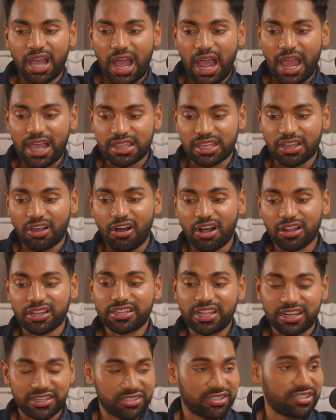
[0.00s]
I think all of
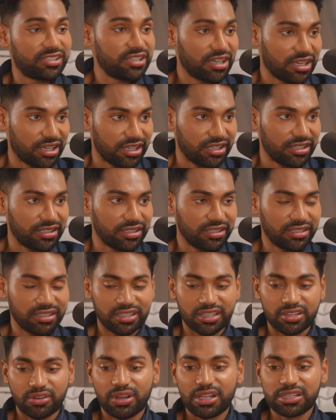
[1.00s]
that is good.
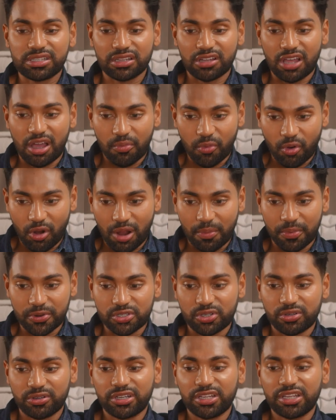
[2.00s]
It creates a lot more
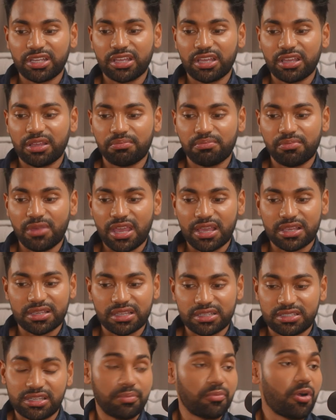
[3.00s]
opportunity. It
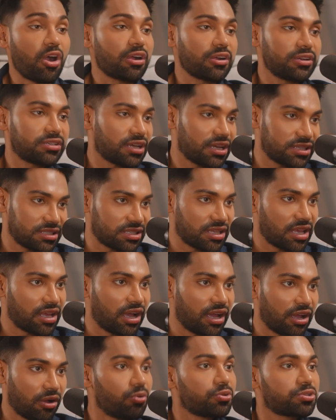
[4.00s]
democratizes
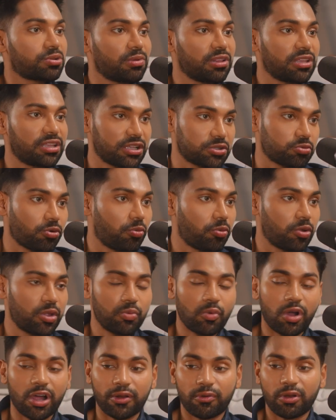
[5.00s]
AI. Ultimately, that's what we
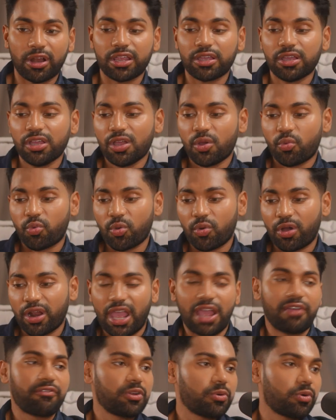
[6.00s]
want, right? We
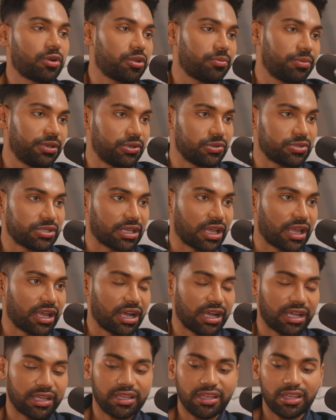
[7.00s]
want everyone to be using
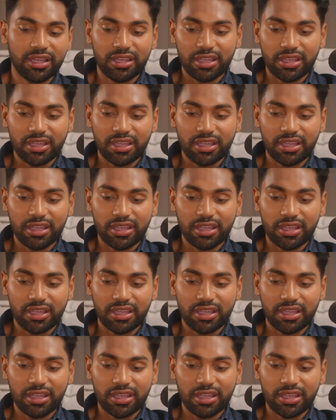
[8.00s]
AI.